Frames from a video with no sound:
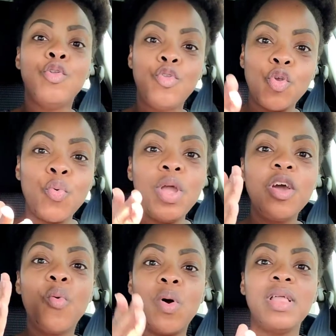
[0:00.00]

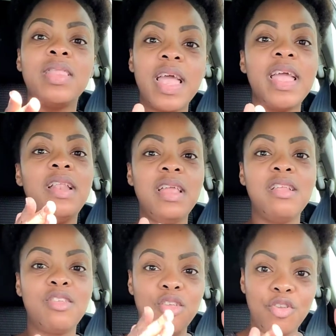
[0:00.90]
doing what they
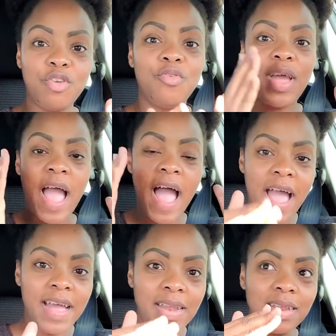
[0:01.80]
needed to do,
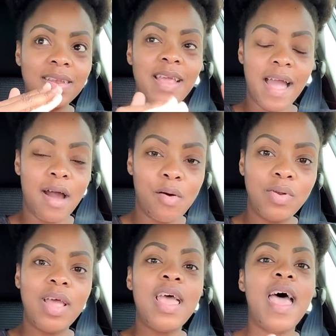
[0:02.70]
head down